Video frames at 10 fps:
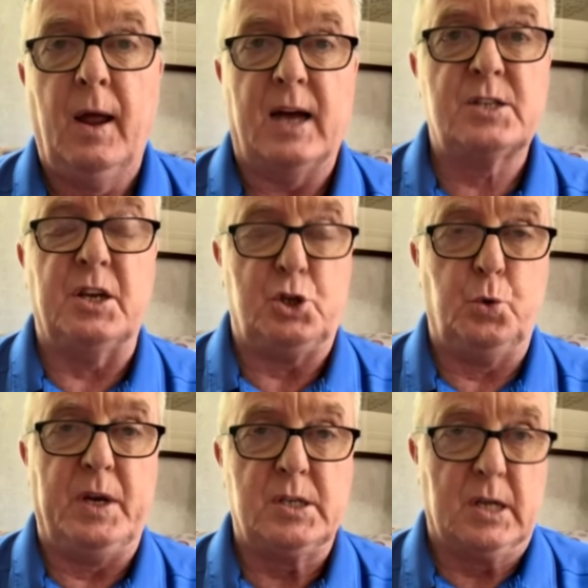a
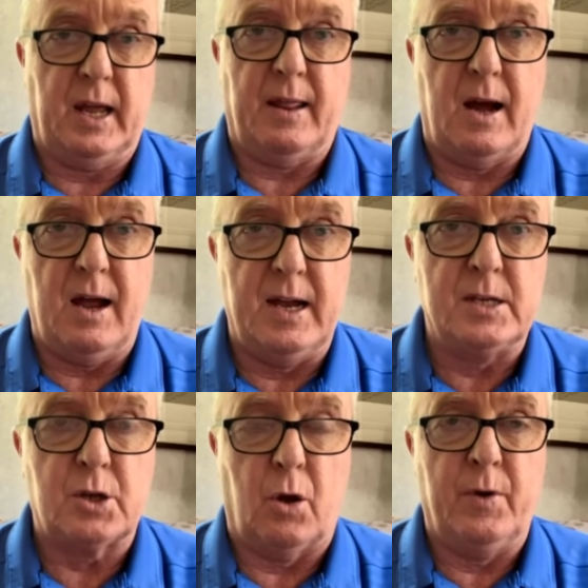situation like that
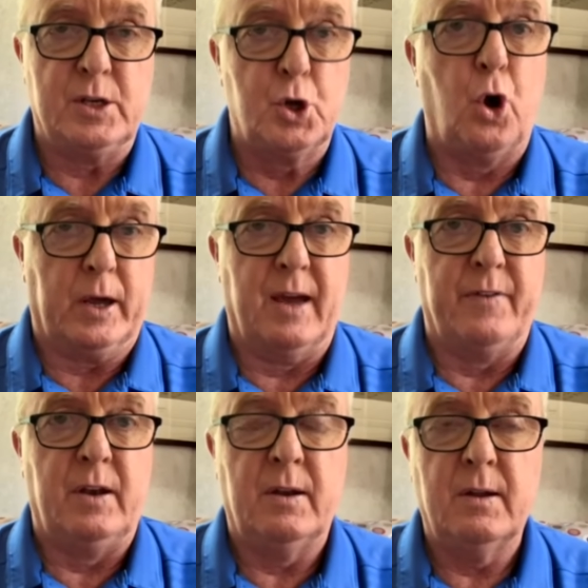is or is not
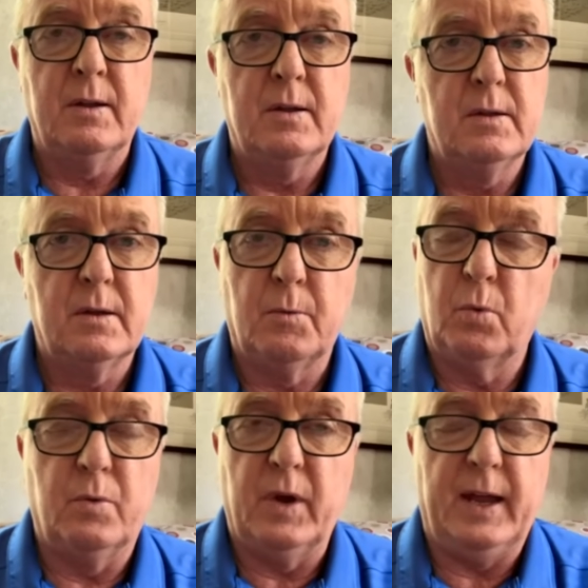given.
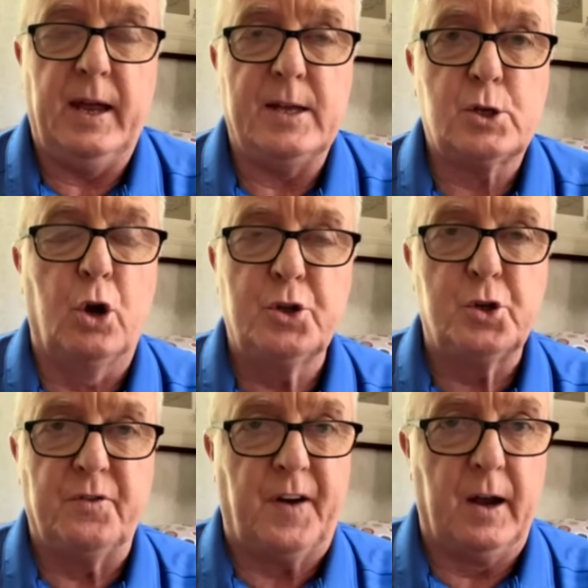Well, it's gone
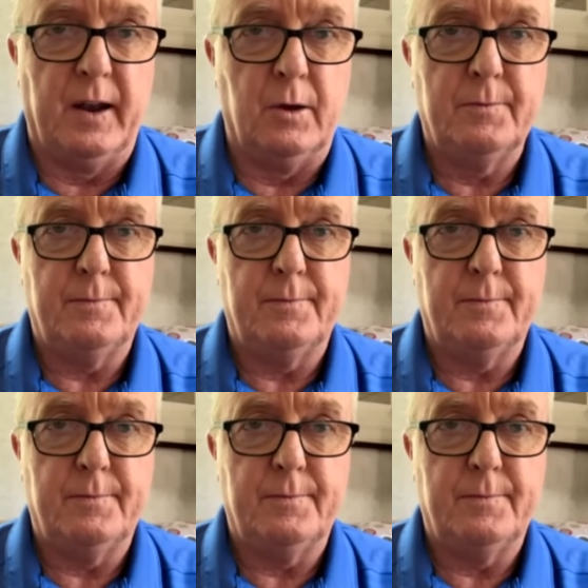too far now.